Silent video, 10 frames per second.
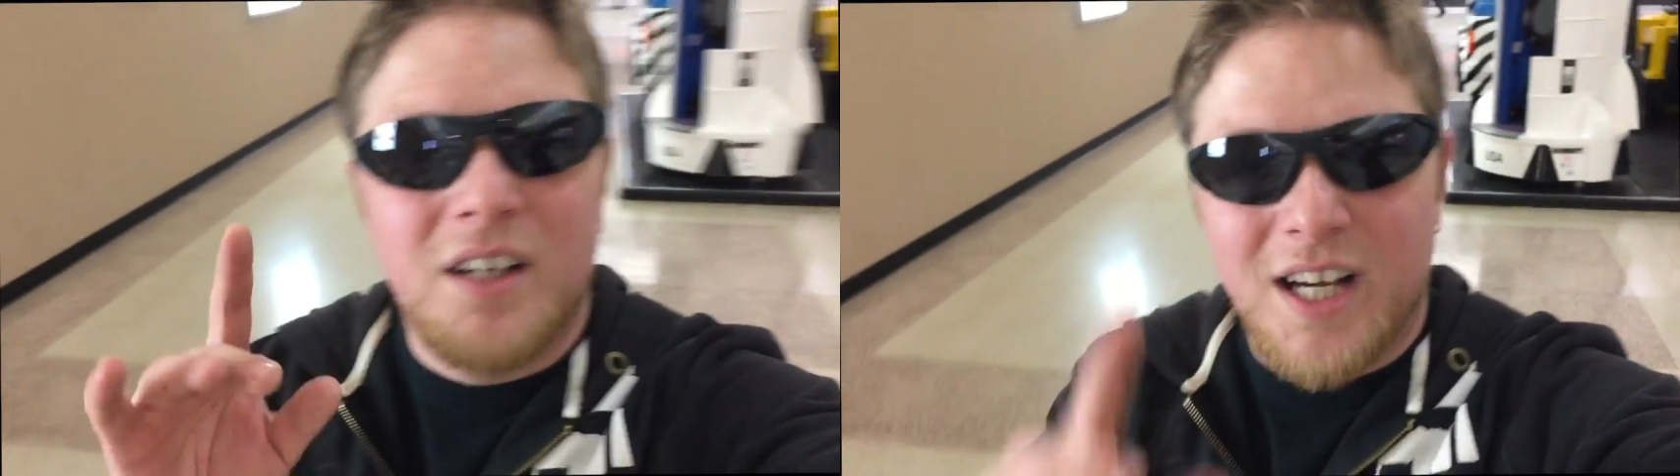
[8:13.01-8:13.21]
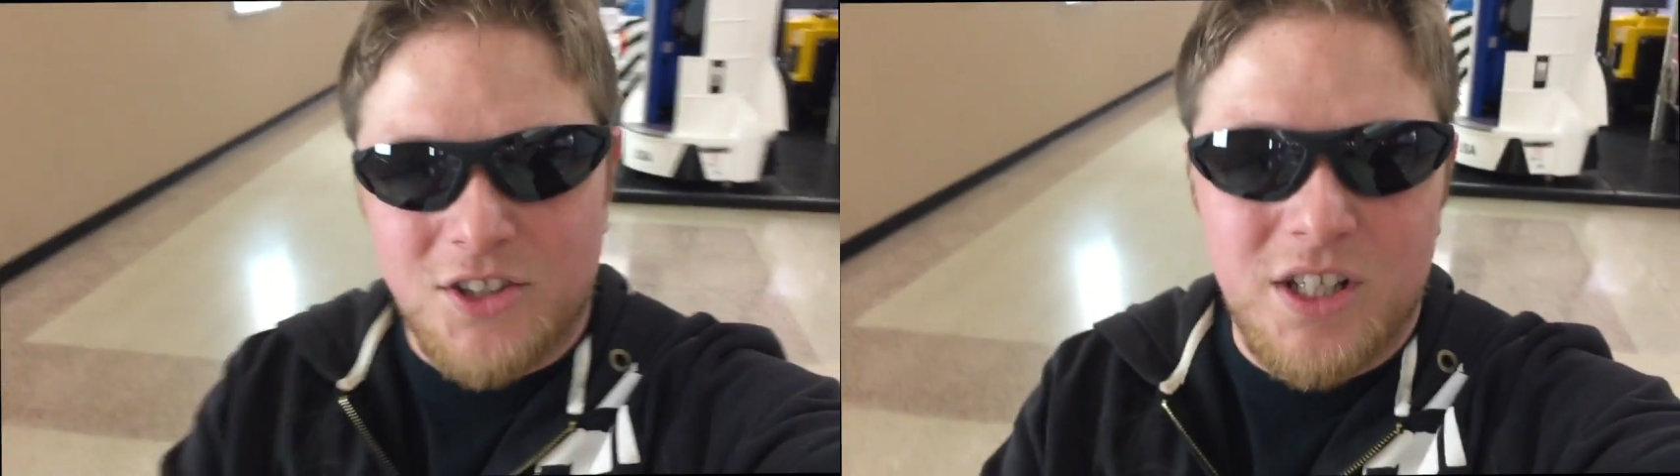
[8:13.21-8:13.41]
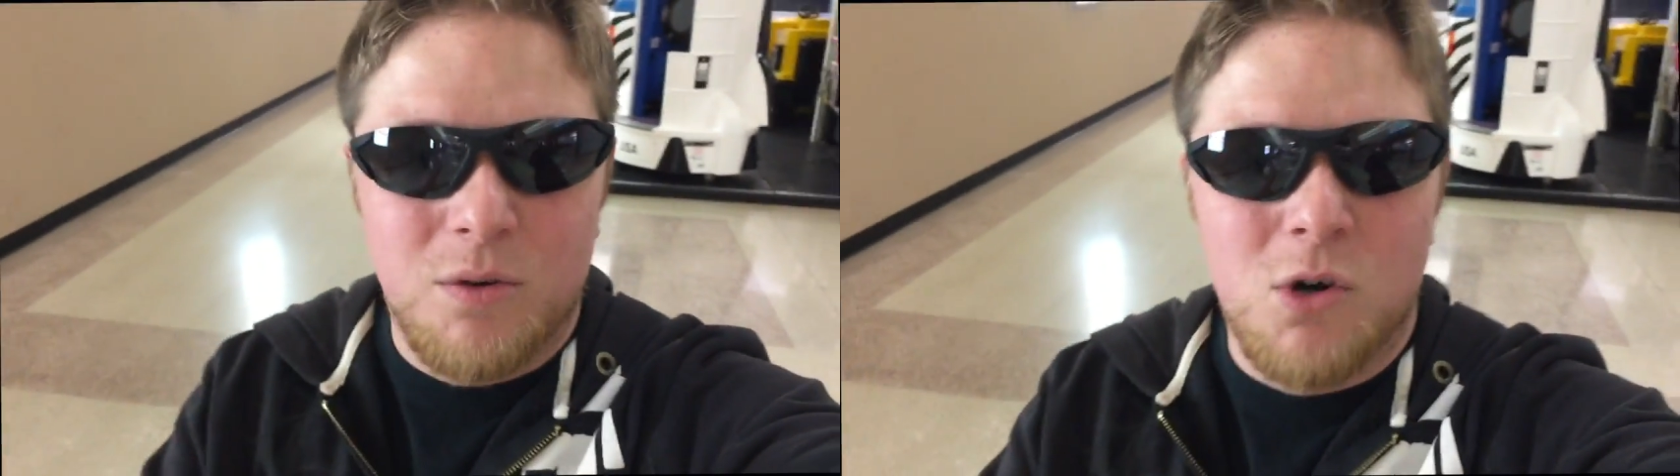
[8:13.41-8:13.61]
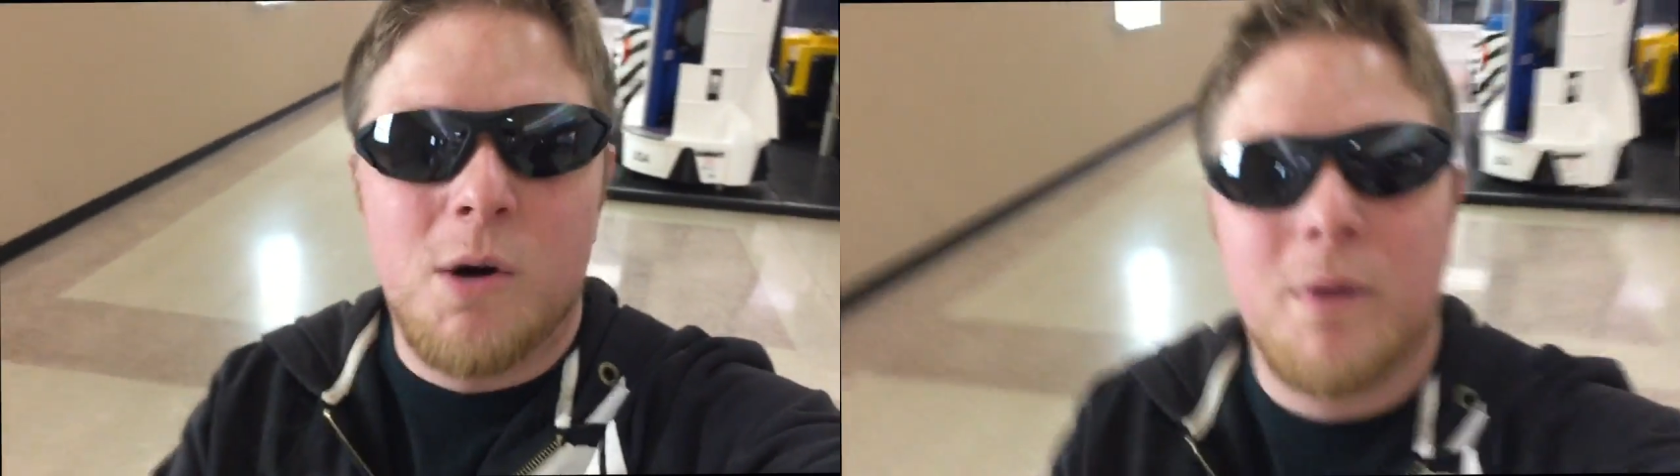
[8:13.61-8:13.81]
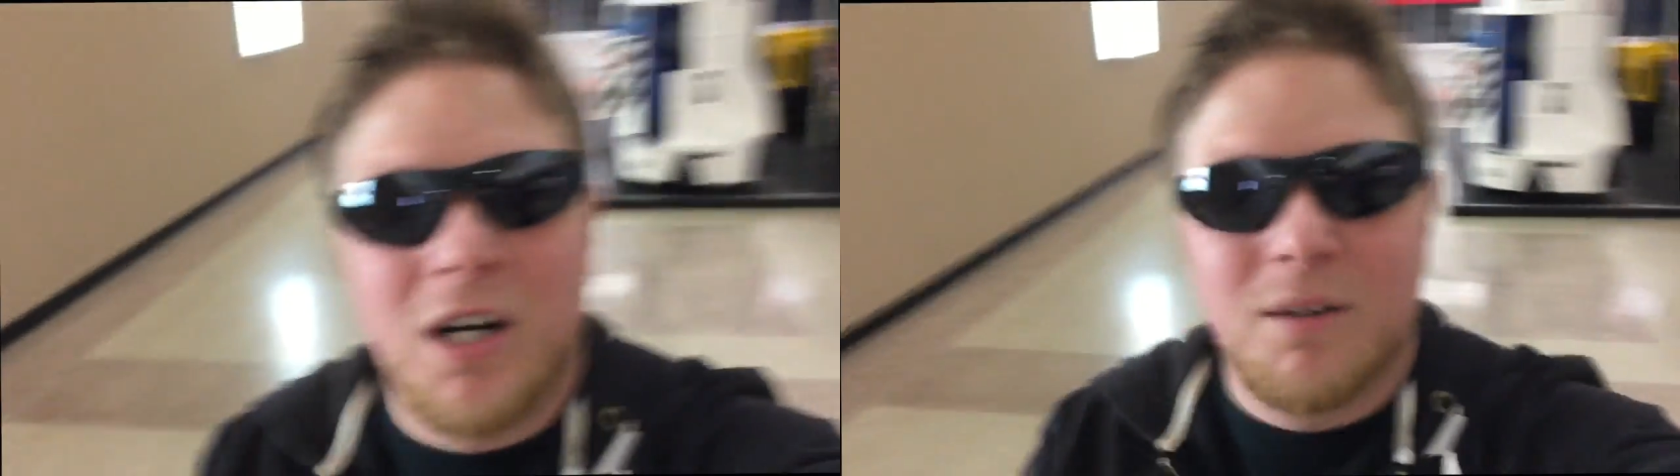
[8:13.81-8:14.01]
actually at
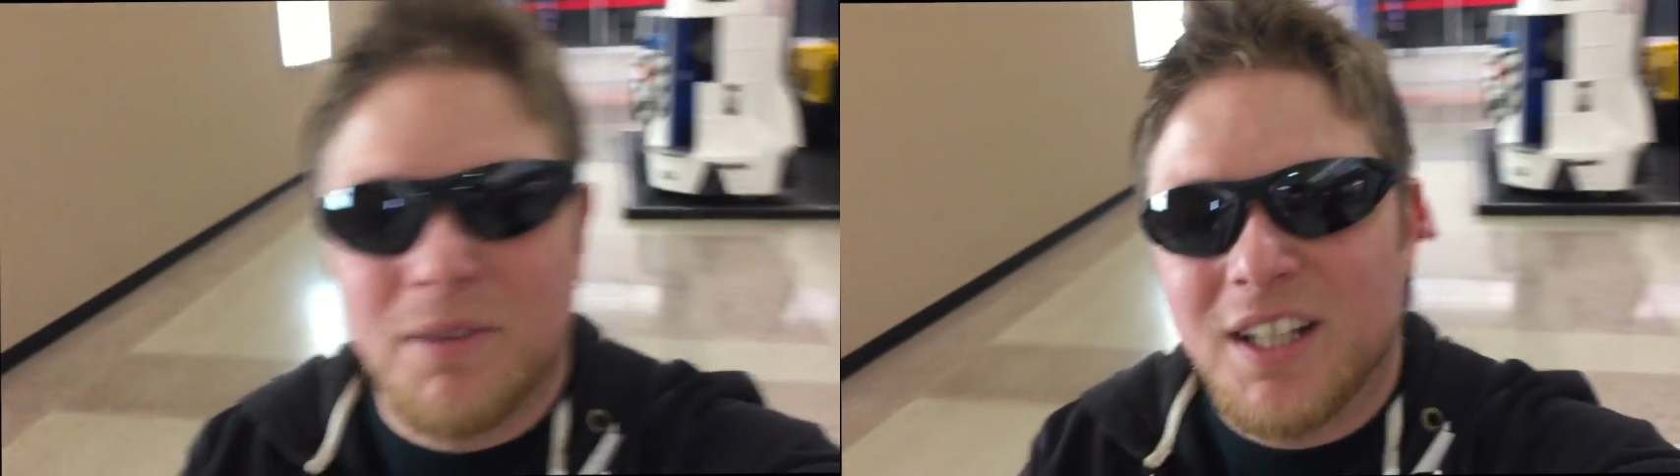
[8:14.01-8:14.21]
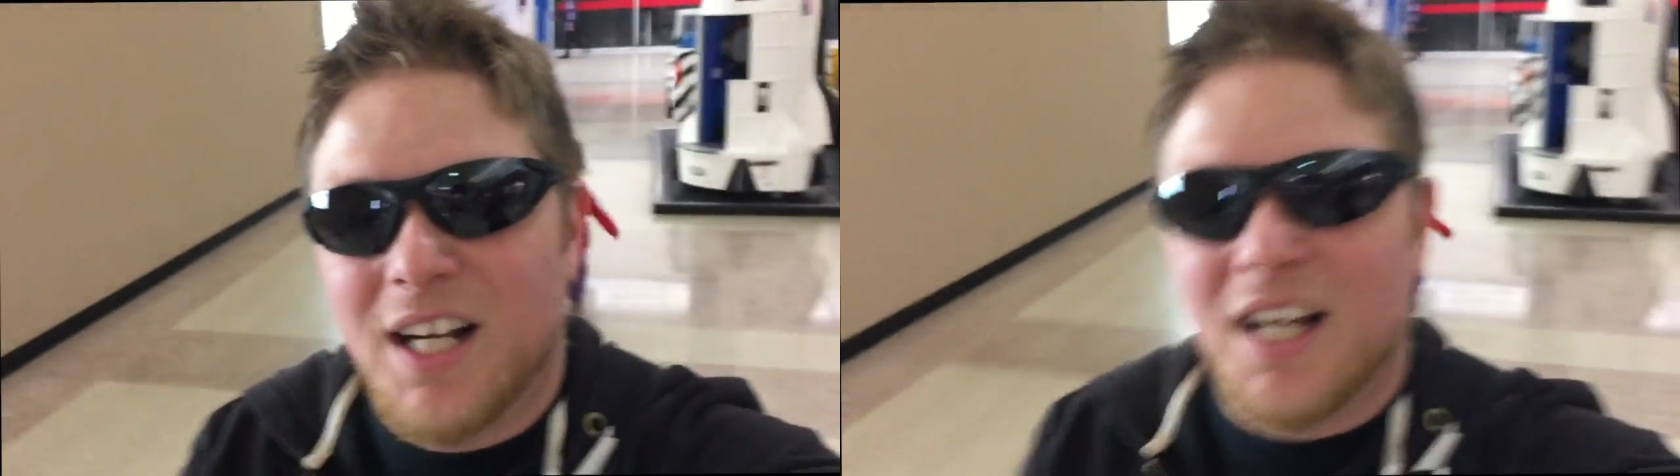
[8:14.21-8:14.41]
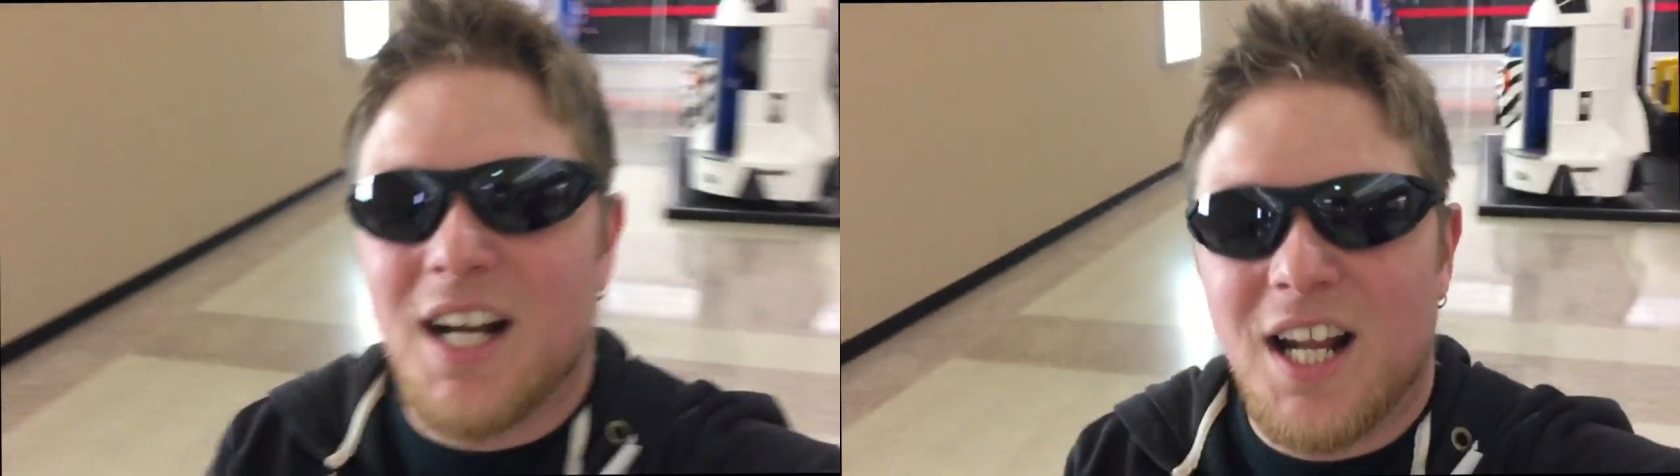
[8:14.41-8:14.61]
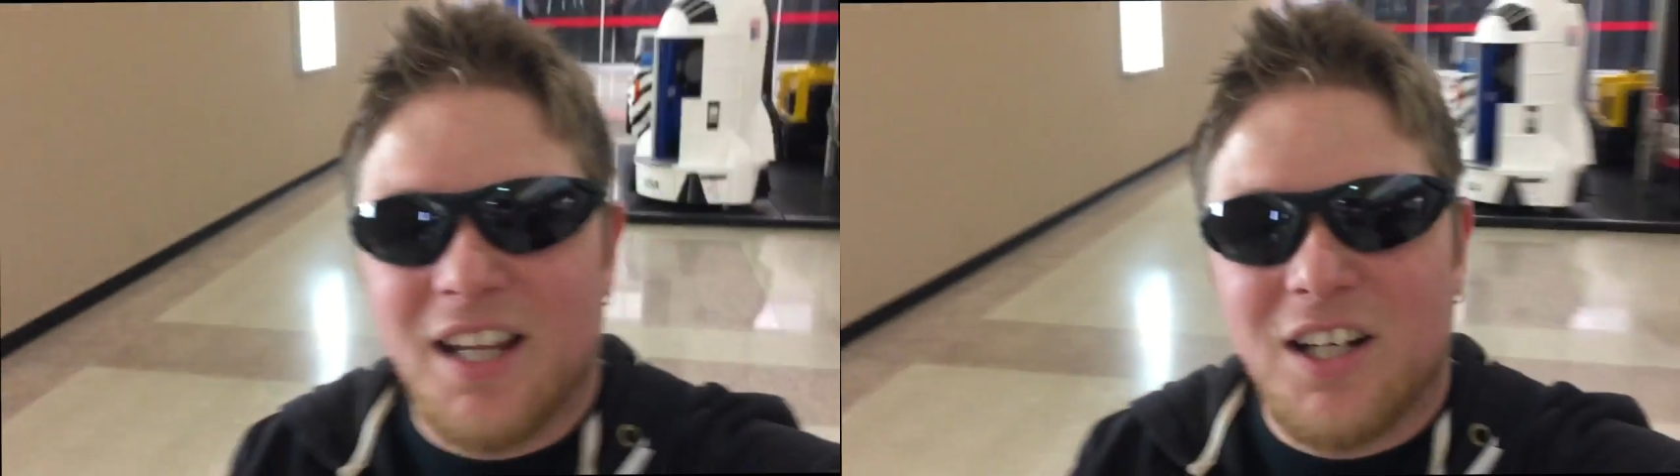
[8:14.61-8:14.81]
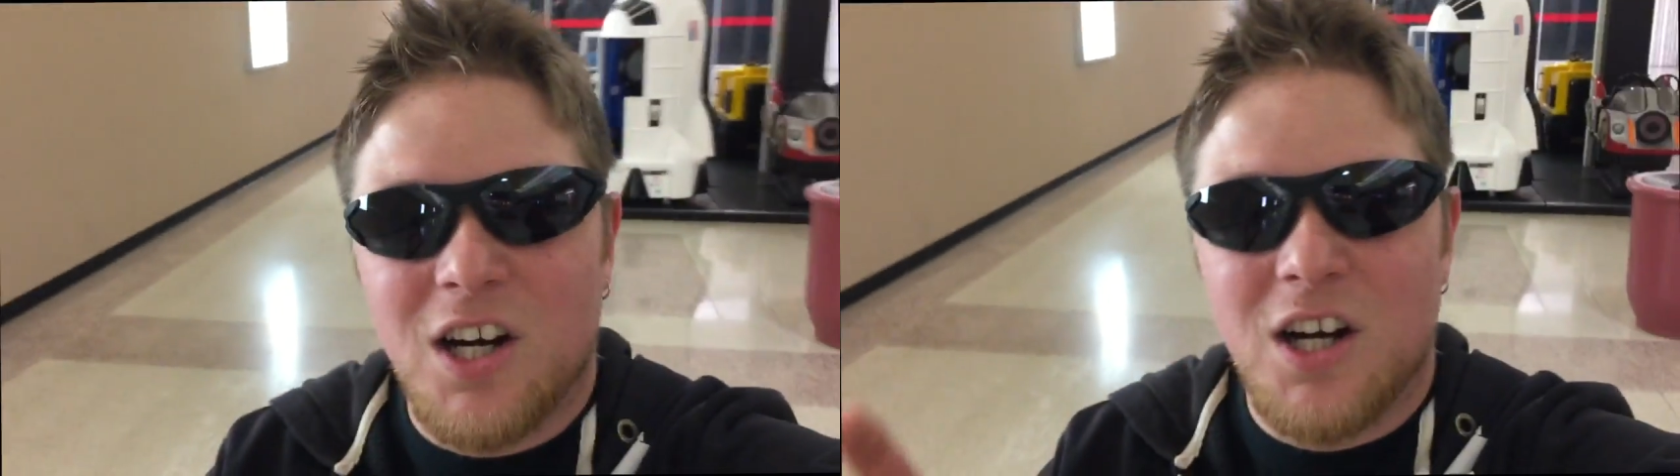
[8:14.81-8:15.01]
Walmart, but then I got out
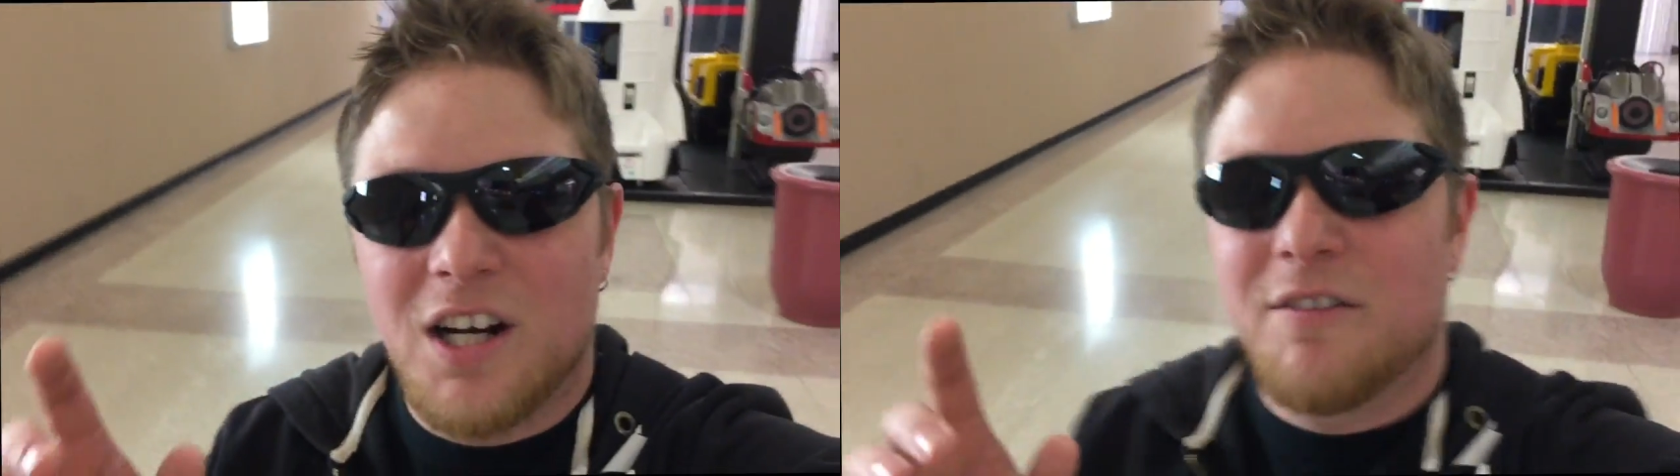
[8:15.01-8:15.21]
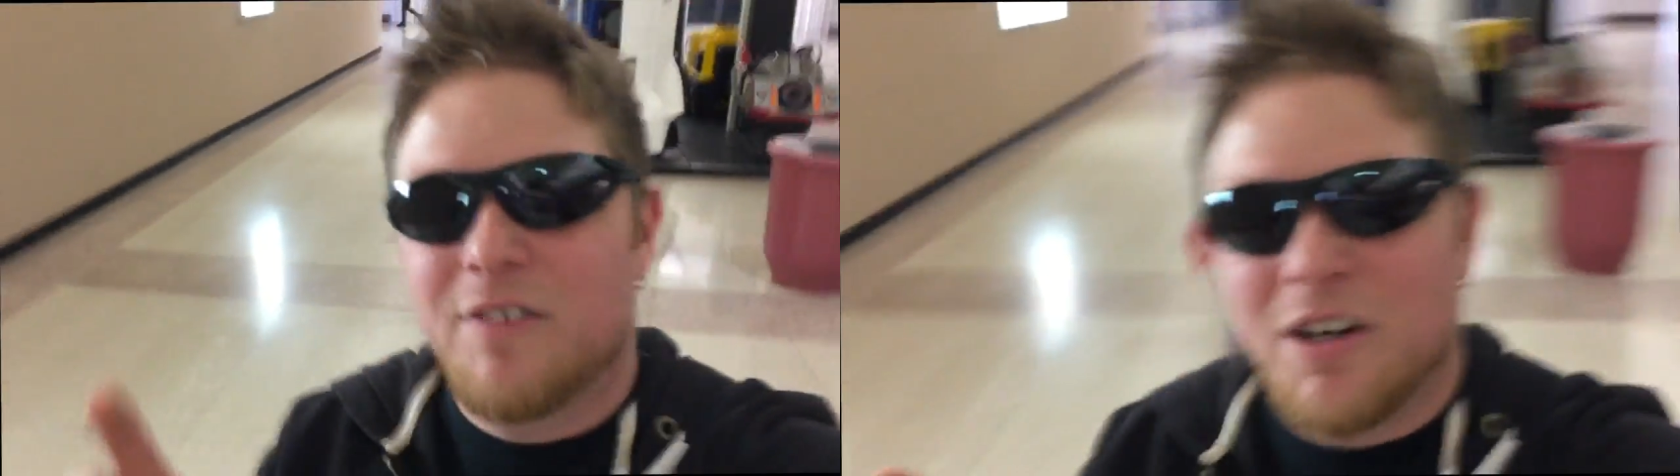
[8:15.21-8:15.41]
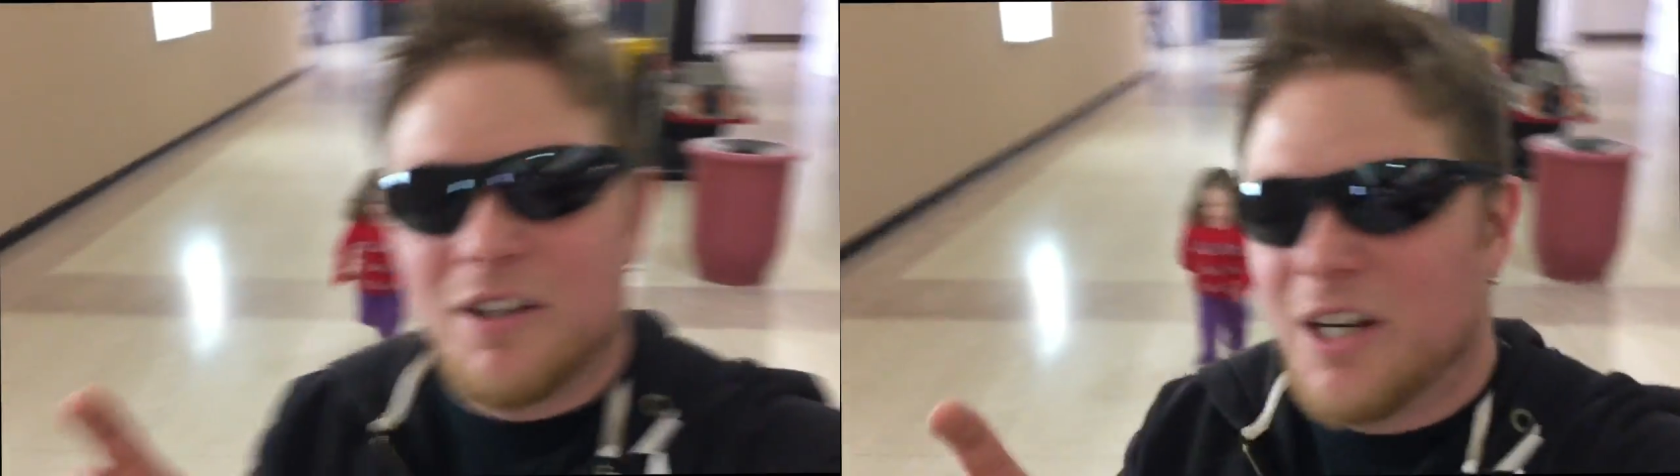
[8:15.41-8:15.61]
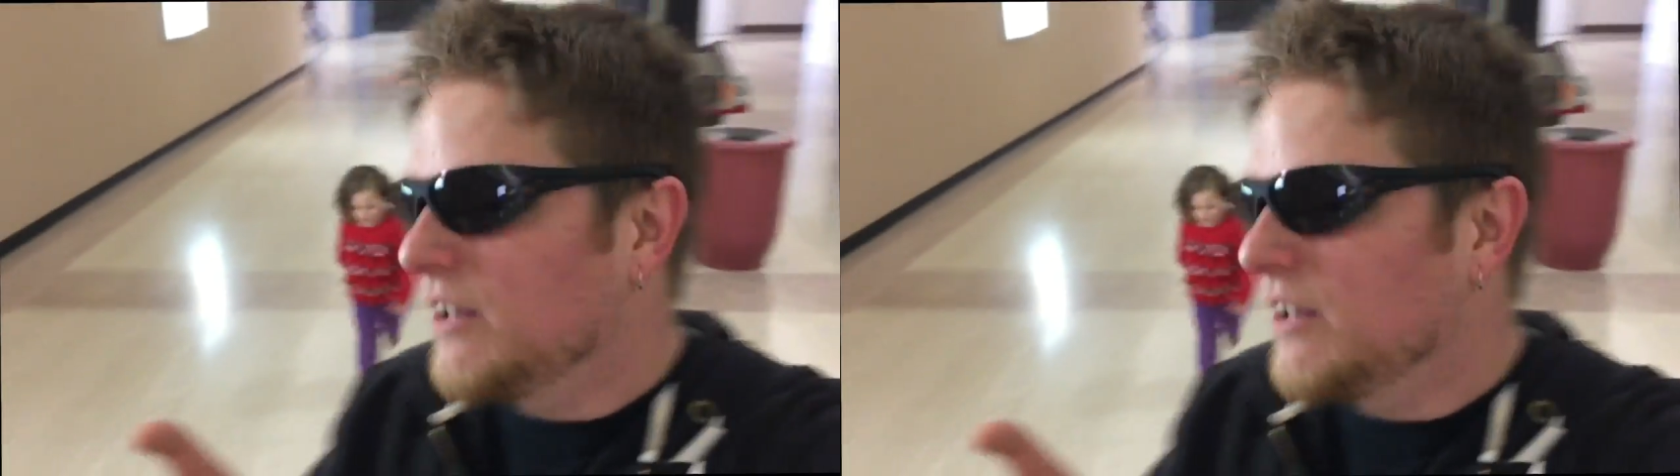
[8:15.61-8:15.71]
of the car and found